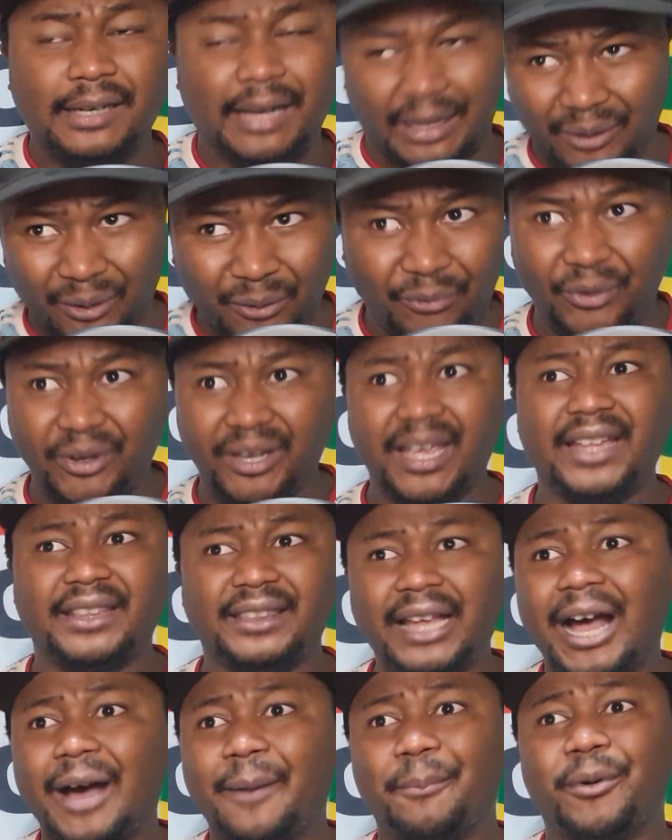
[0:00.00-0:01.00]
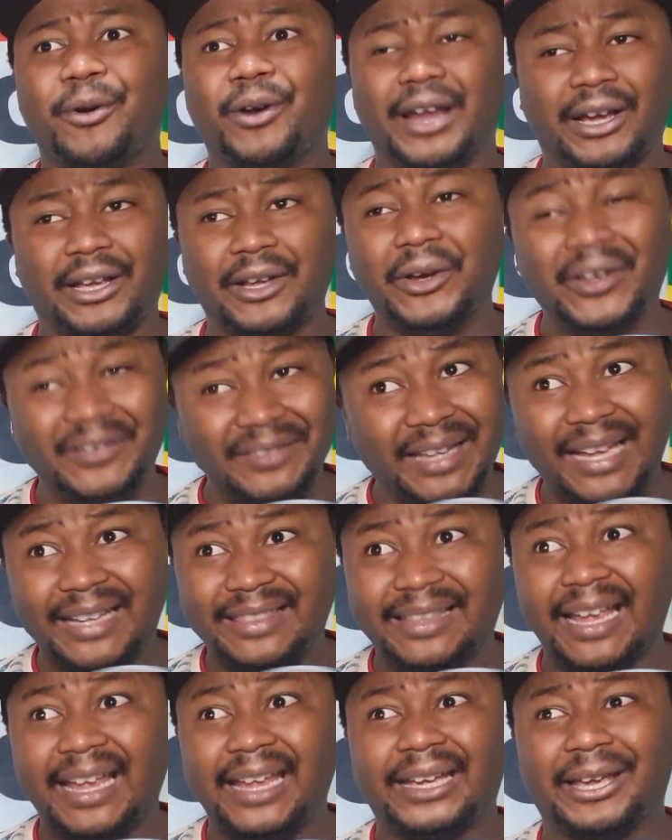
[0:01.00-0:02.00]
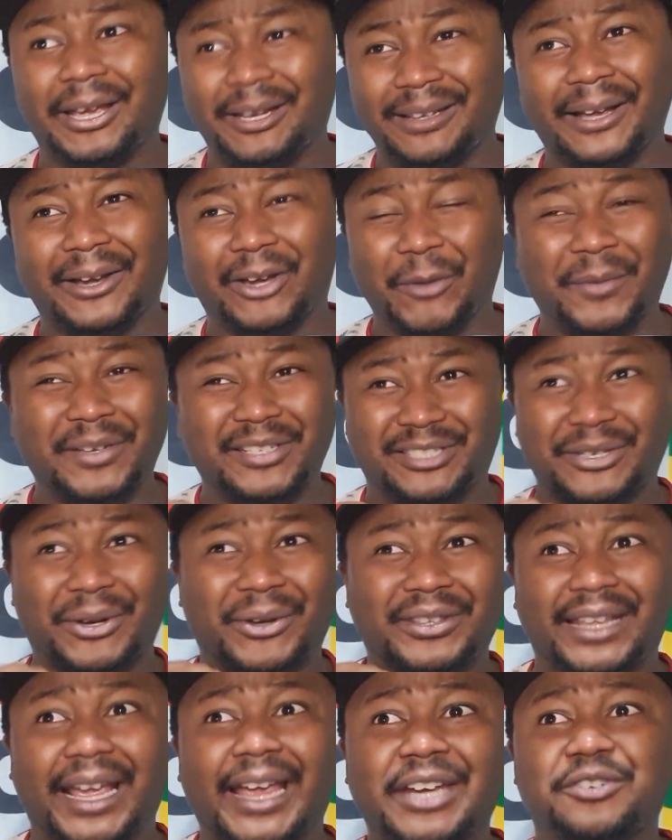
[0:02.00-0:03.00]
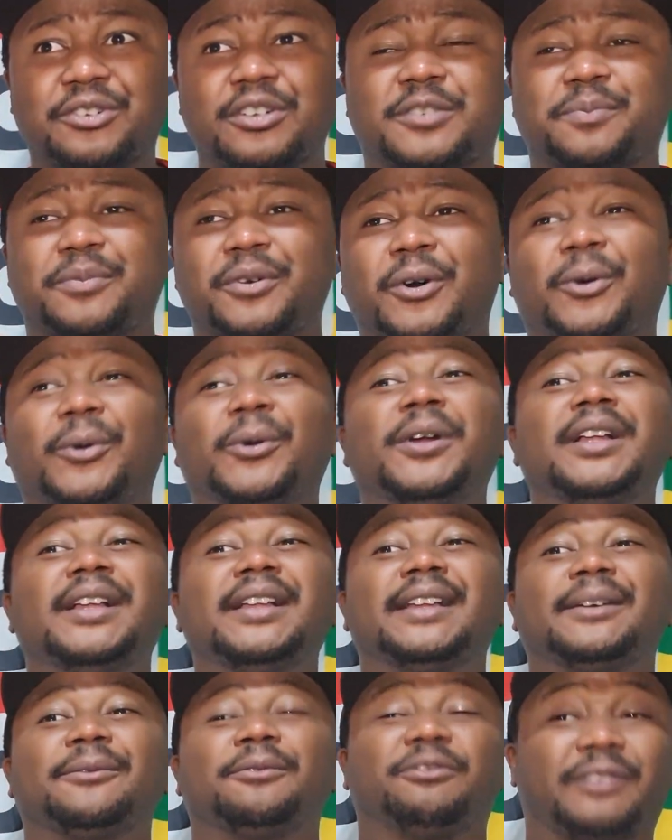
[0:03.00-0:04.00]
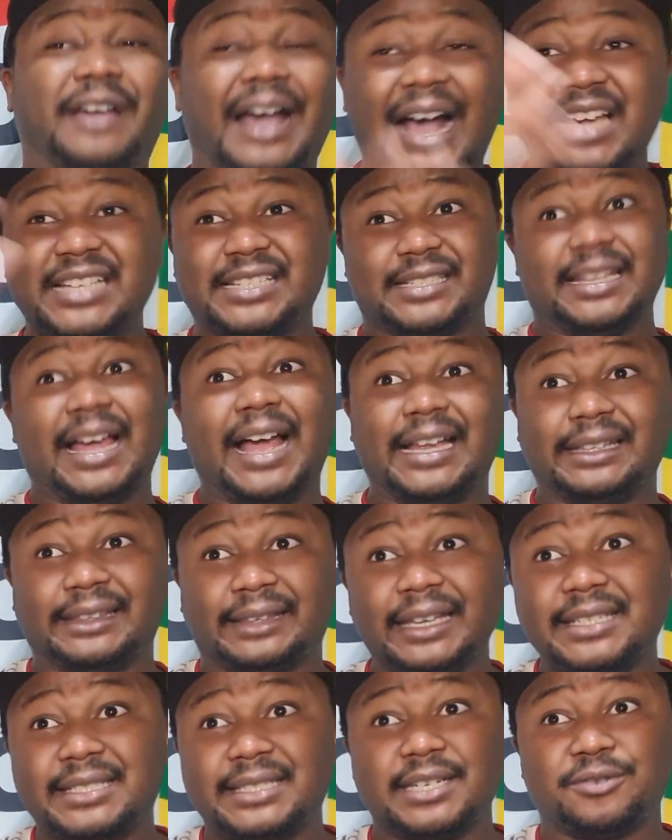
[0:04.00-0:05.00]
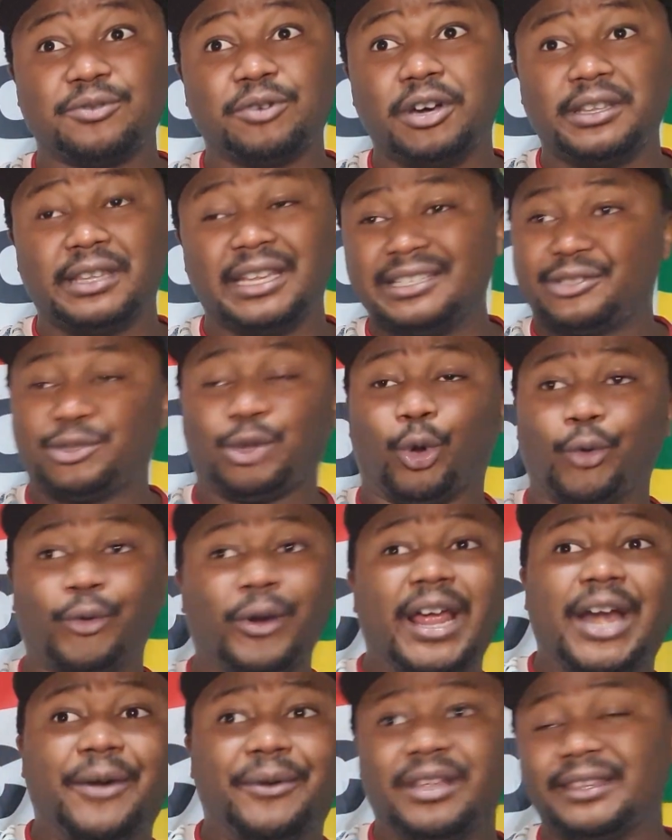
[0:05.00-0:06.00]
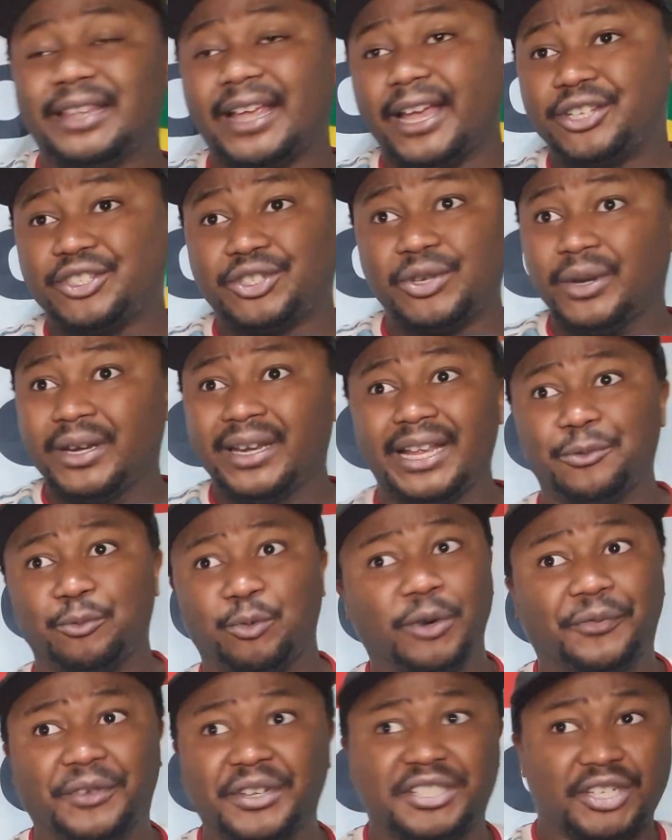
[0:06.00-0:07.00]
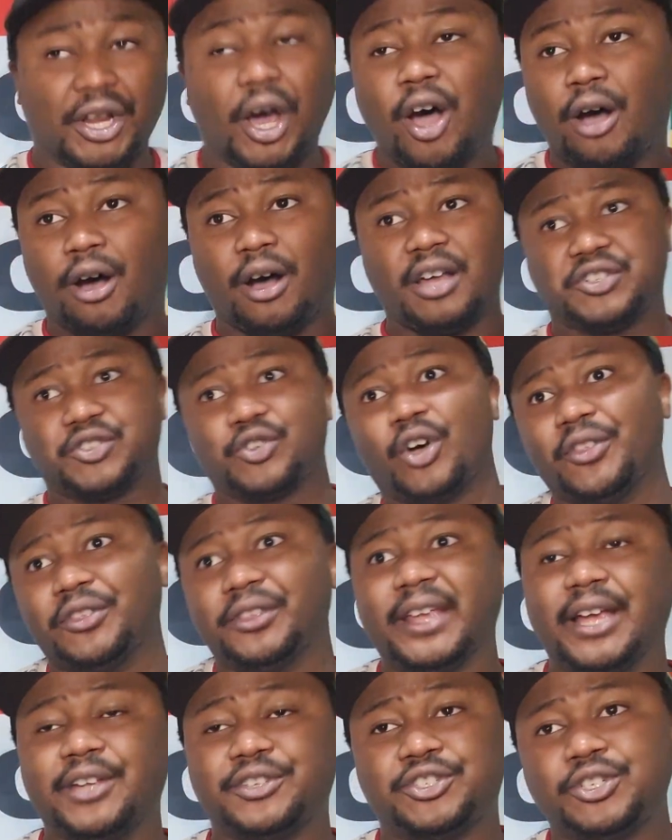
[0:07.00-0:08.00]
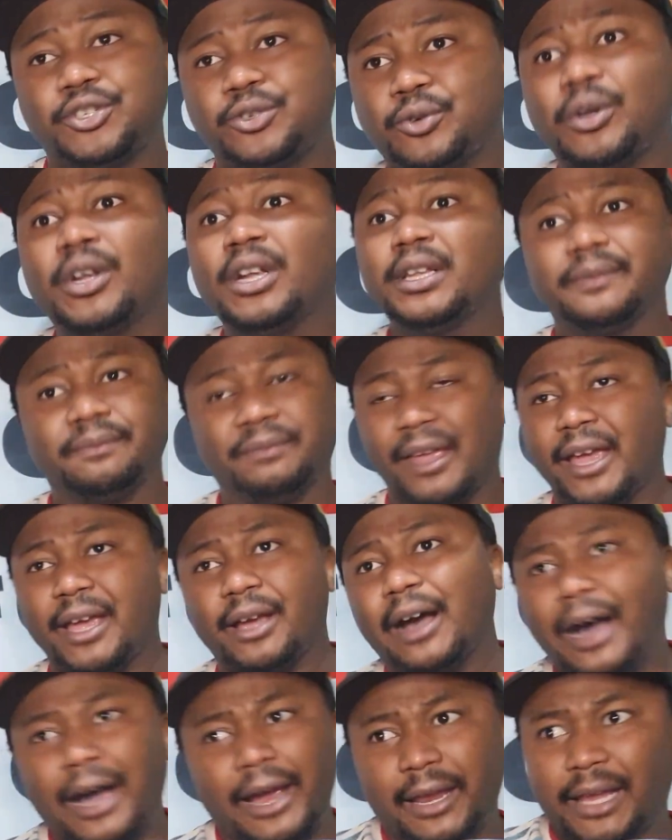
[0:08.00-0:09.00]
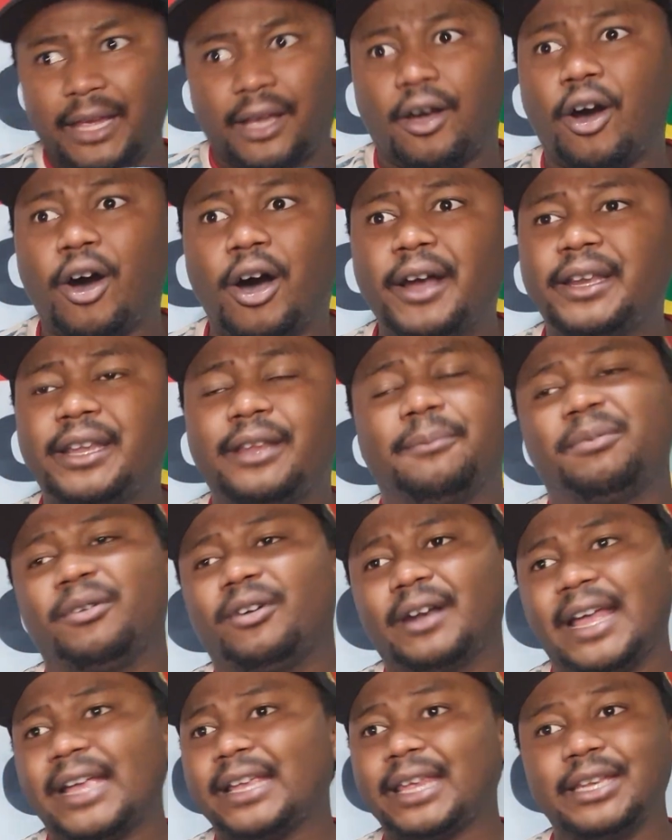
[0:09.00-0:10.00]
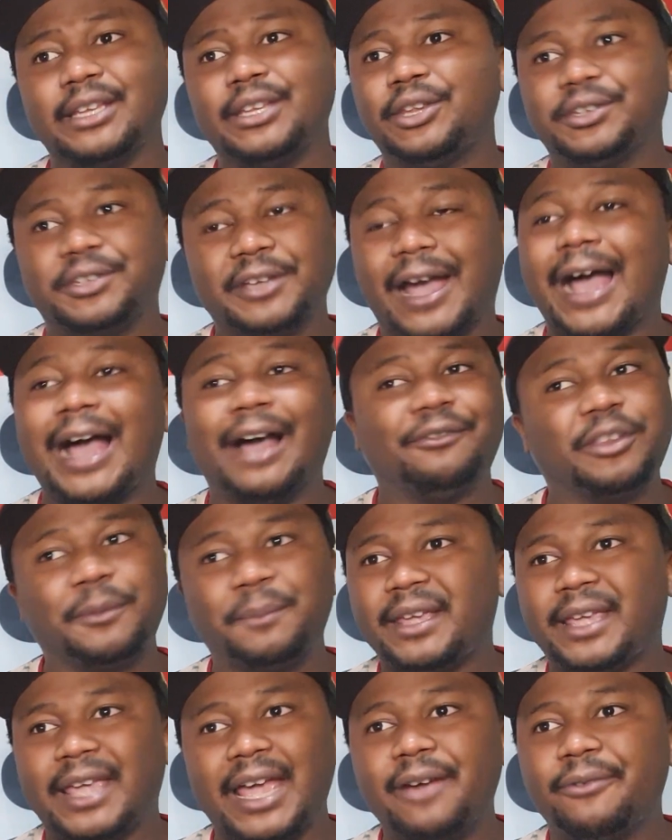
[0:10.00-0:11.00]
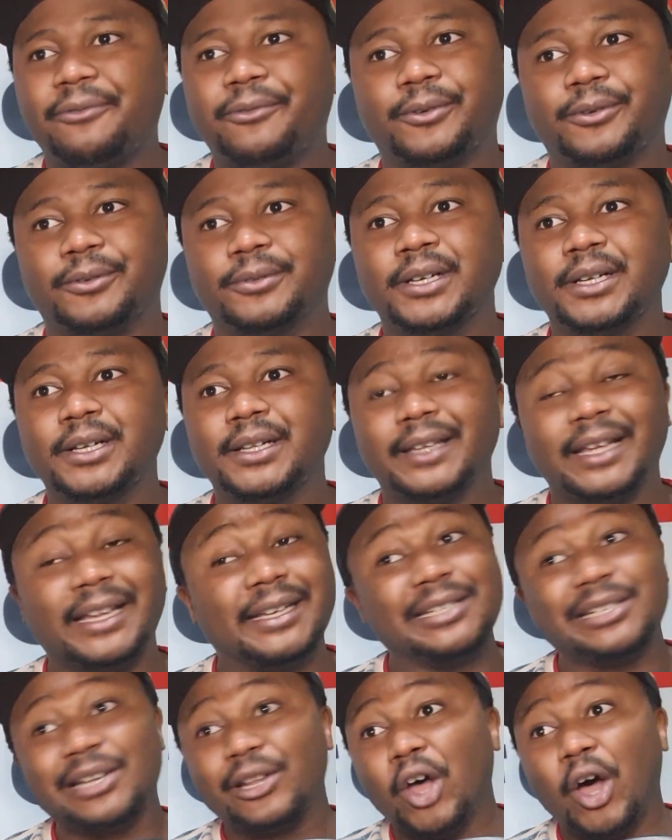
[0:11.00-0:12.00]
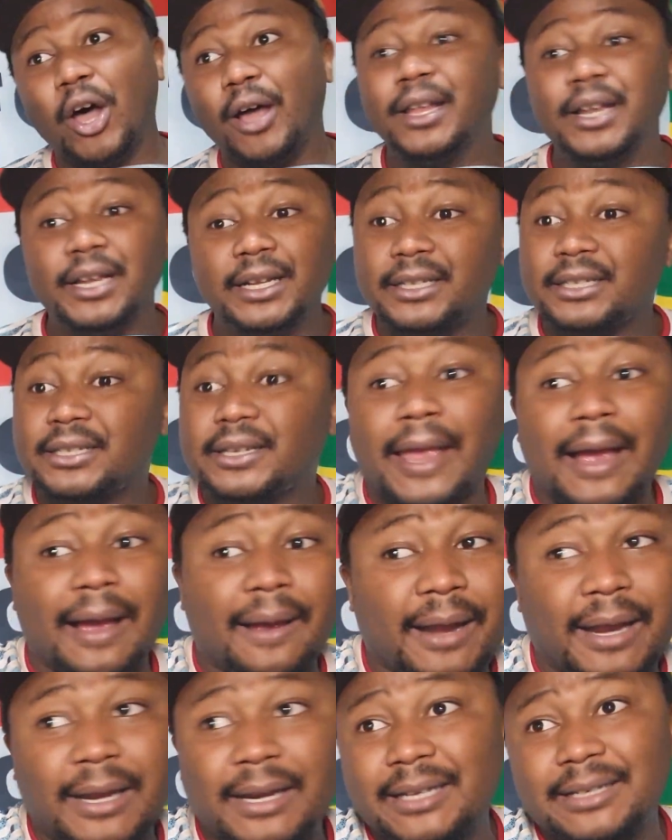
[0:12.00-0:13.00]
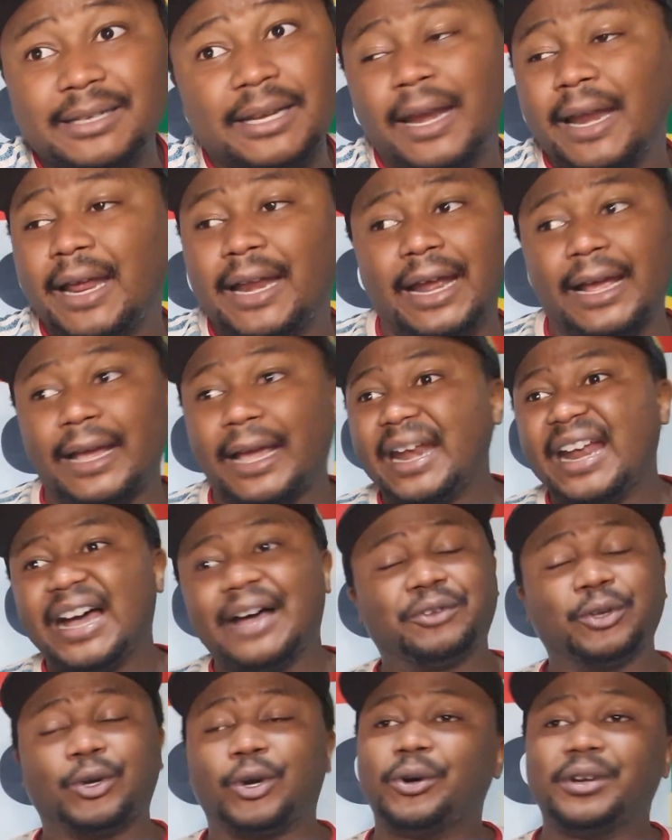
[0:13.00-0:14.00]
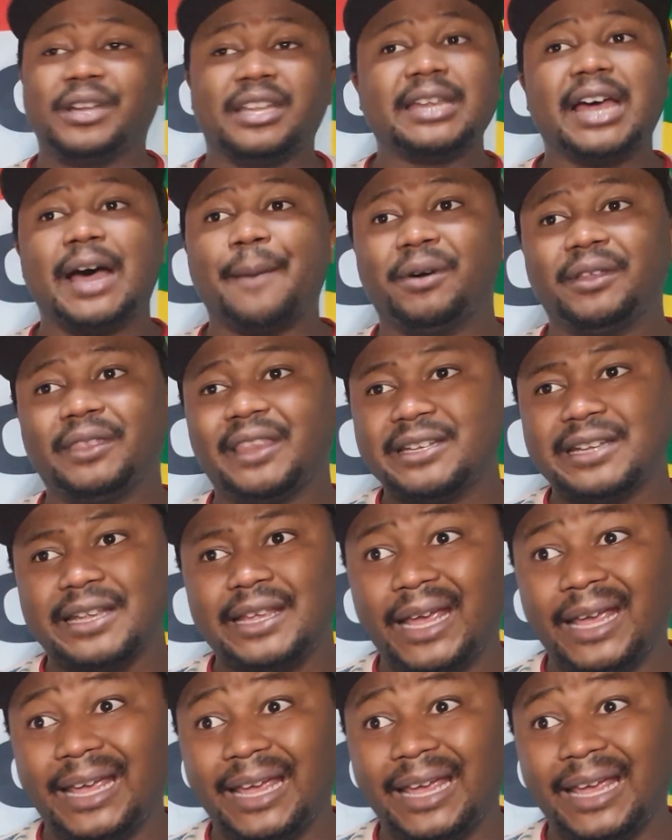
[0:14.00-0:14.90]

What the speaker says: Like, don't forget that, bro. Like, on that day, they could be so dangerous, bro. With guys like this as well, there's Torreira there too. And then Rufus Zaha's gone there too. There, Icardi, bro. Like, you have to be careful. And there's a lot. And again, I have to call this out. But there's,